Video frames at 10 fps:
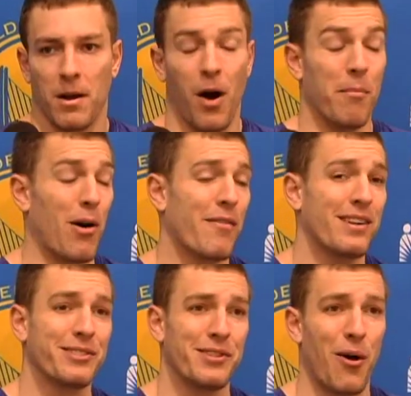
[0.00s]
Oh,
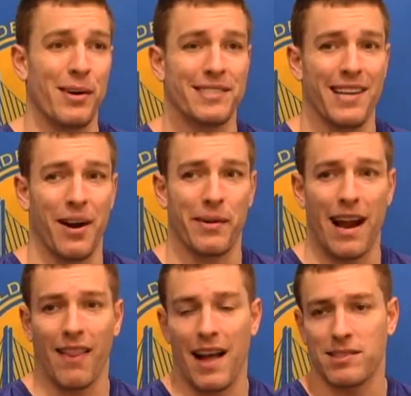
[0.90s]
motivation is always there. We
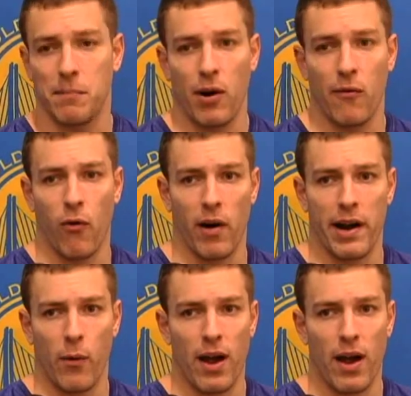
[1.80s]
got a lot to play for right now.